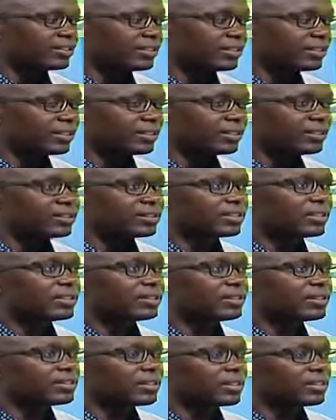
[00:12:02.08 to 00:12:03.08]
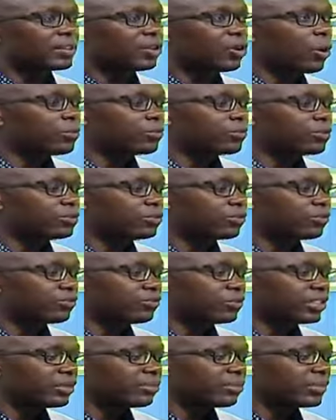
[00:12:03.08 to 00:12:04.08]
this and this, and these are the options of
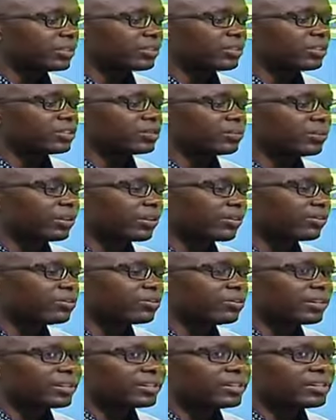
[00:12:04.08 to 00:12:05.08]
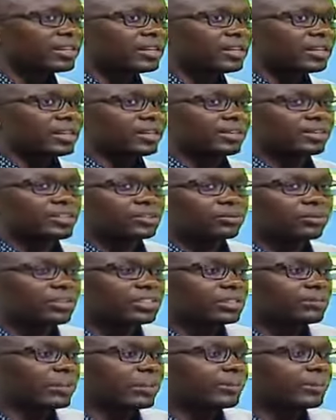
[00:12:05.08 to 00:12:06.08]
treatment that we have tried, these
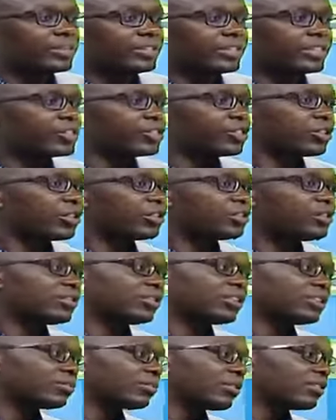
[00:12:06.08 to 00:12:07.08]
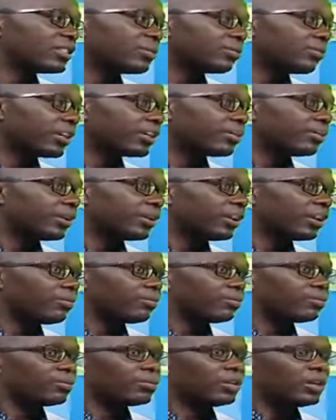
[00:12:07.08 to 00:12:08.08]
ones may be dangerous, these ones might be
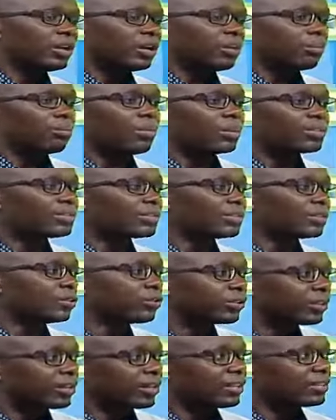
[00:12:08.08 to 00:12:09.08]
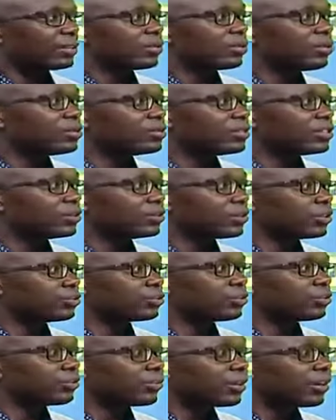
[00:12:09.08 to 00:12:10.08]
helpful, but looking at the whole
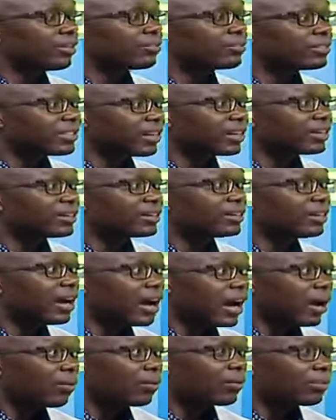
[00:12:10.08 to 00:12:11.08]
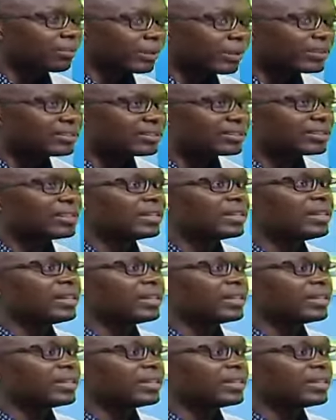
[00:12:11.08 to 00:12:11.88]
situation, we have done our best.